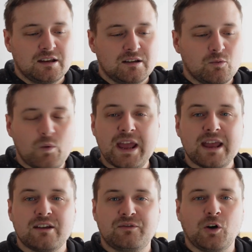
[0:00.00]

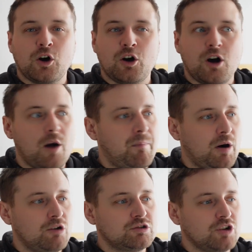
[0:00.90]
wait for a
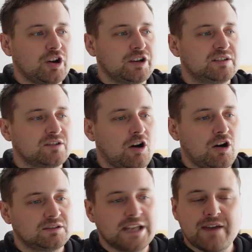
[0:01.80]
Paul Joyce
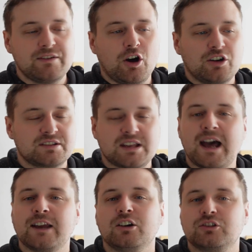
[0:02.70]
or David
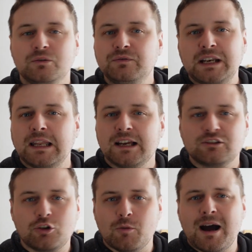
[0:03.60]
Ornstein or something like that
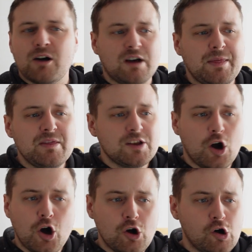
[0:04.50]
to come out, and then they
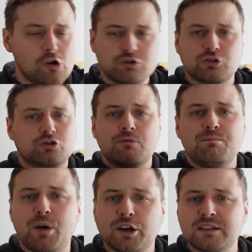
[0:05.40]
all just
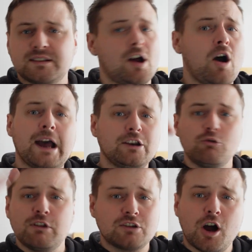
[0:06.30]
jump on and say, oh, I knew
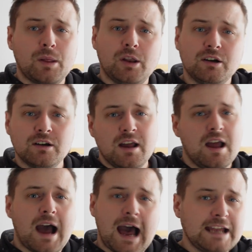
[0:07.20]
this all along.
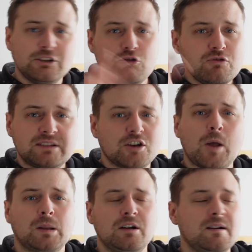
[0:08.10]
I knew this
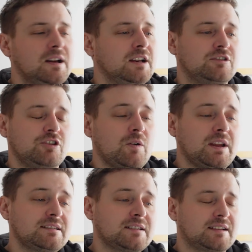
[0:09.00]
all along. Do you know what it
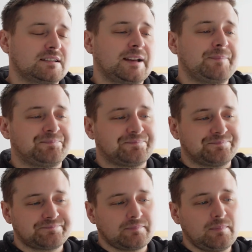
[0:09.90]
is, guys? Like,
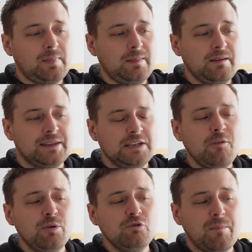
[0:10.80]
the
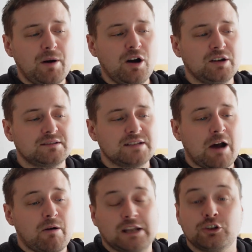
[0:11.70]
Liverpool reporters
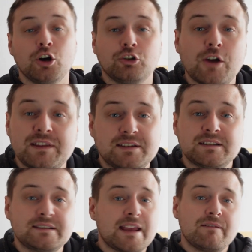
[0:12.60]
now, and I don't know if this is the same for